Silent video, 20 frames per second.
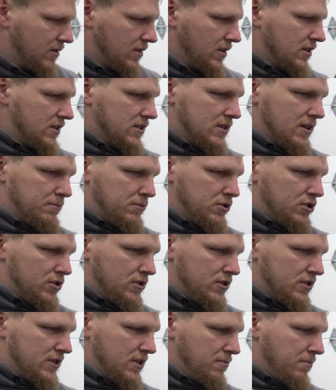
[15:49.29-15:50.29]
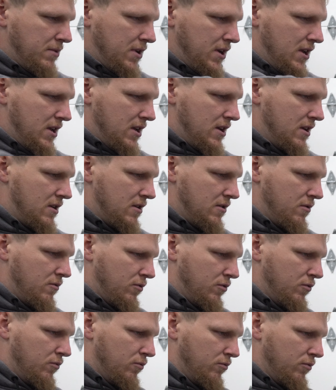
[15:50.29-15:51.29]
because I'm sure somebody
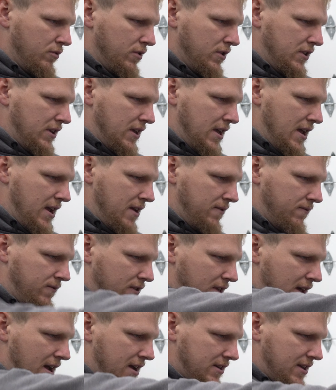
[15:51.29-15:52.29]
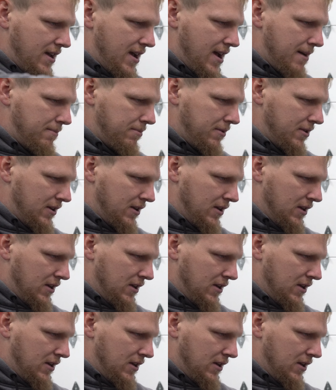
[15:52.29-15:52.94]
would really hate for that to happen.